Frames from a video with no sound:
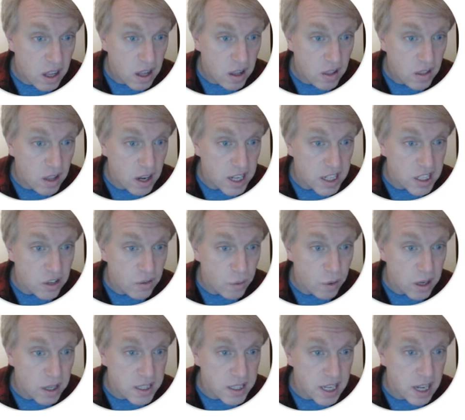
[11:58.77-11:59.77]
list of
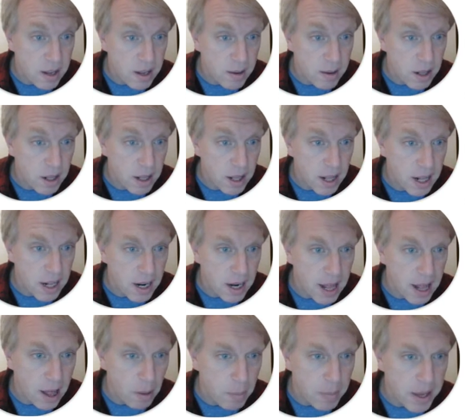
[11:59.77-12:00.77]
words here. That'll
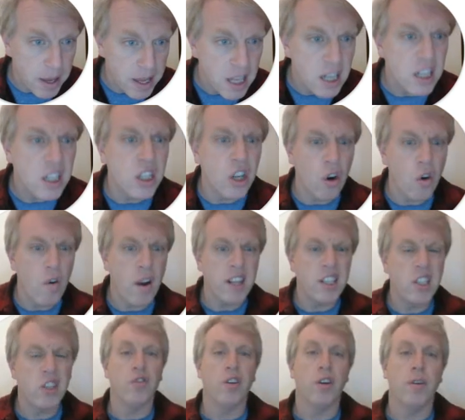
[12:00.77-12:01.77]
help me.
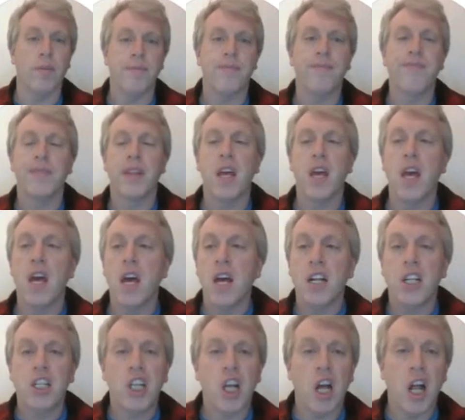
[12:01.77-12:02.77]
Terrestrial.
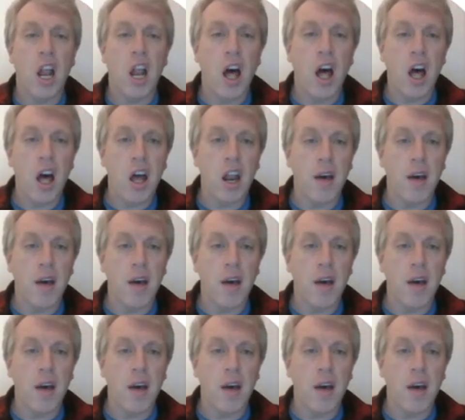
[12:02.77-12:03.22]
Gelada